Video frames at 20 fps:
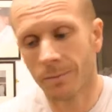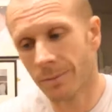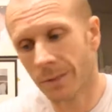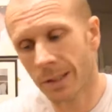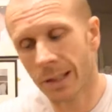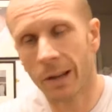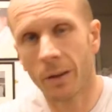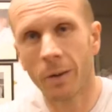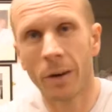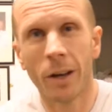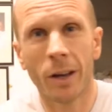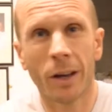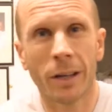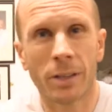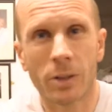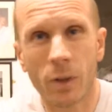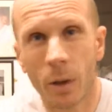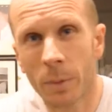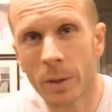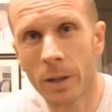you know, an early
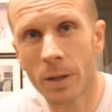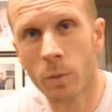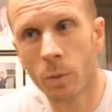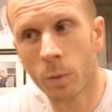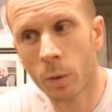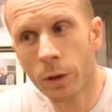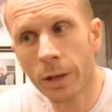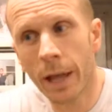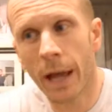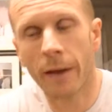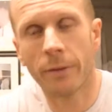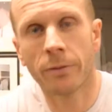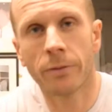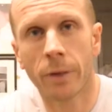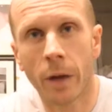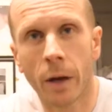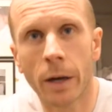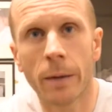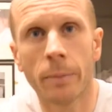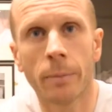stoppage, would that have
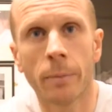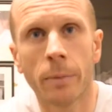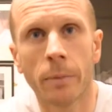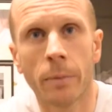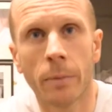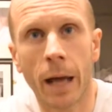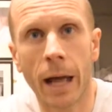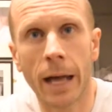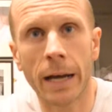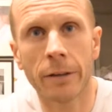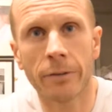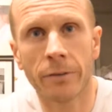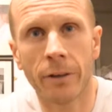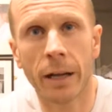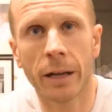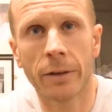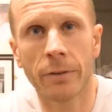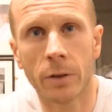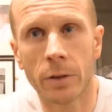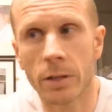done him any
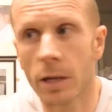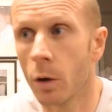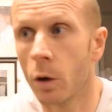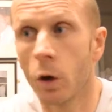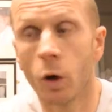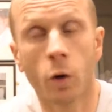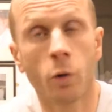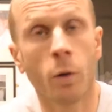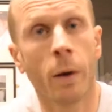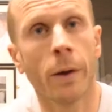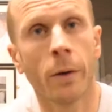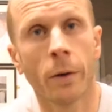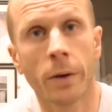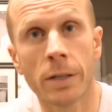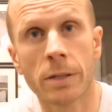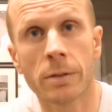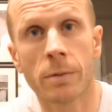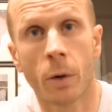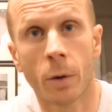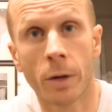favours? It would look great on
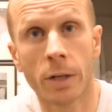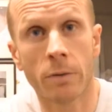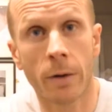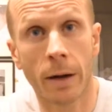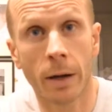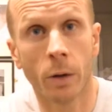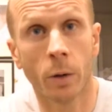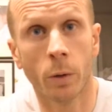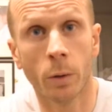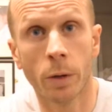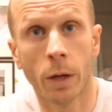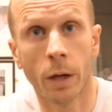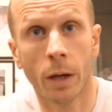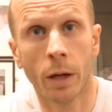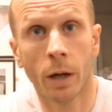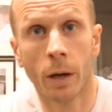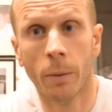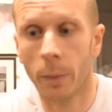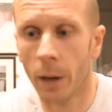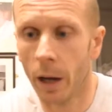his record,
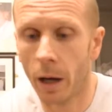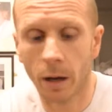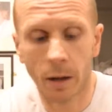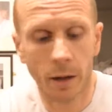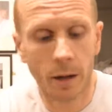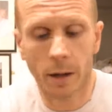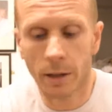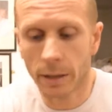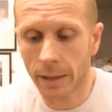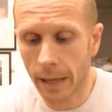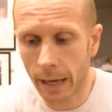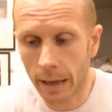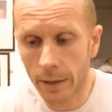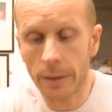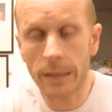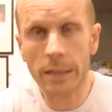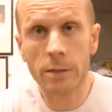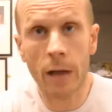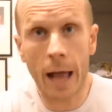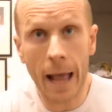but getting
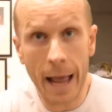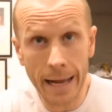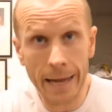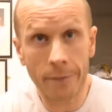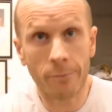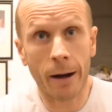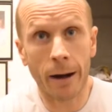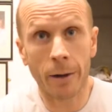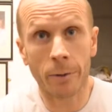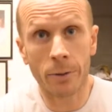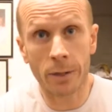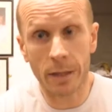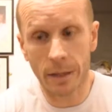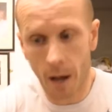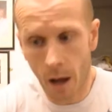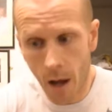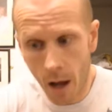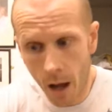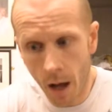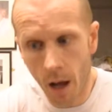these 8 rounds in,
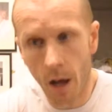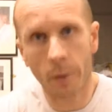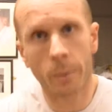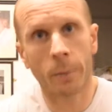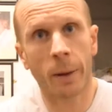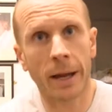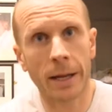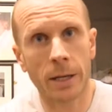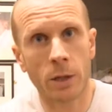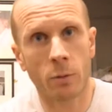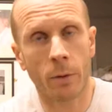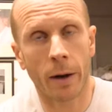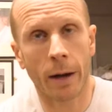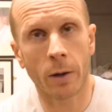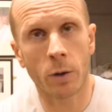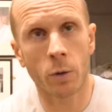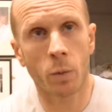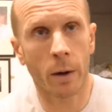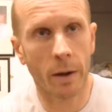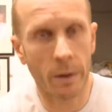hard-paced
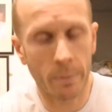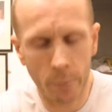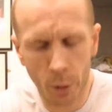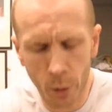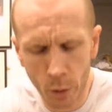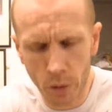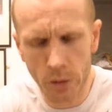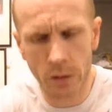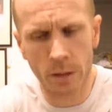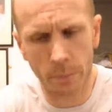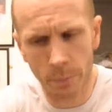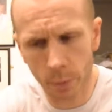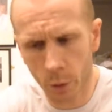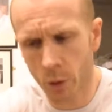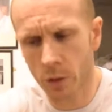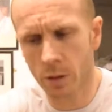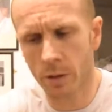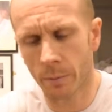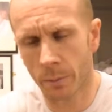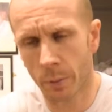rounds where he pushed and
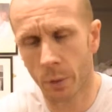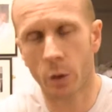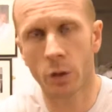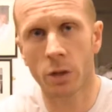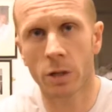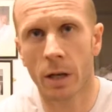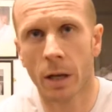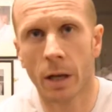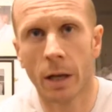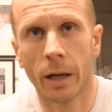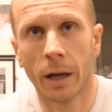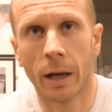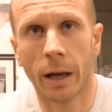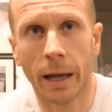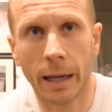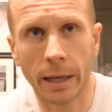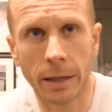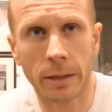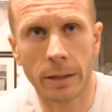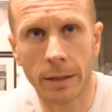pushed and pushed,
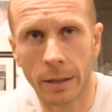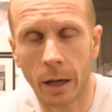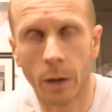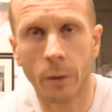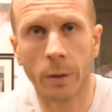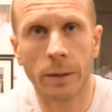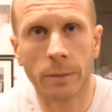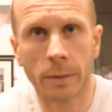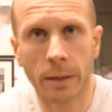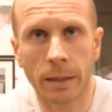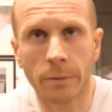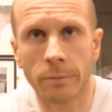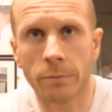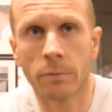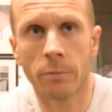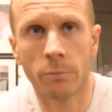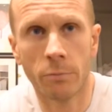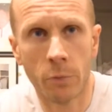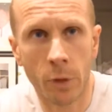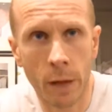and you know, he
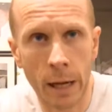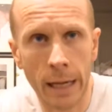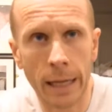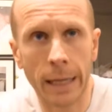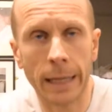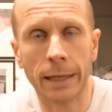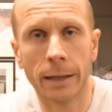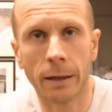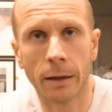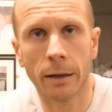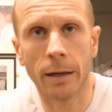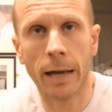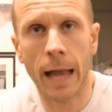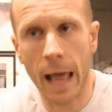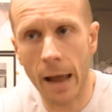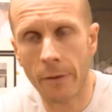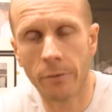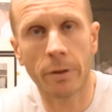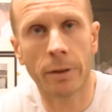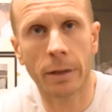really
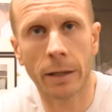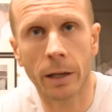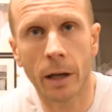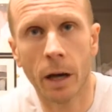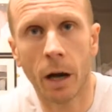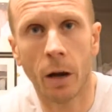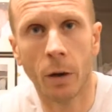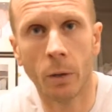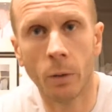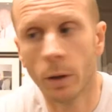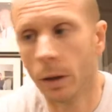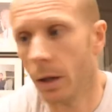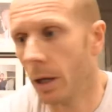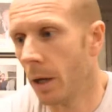let everything go,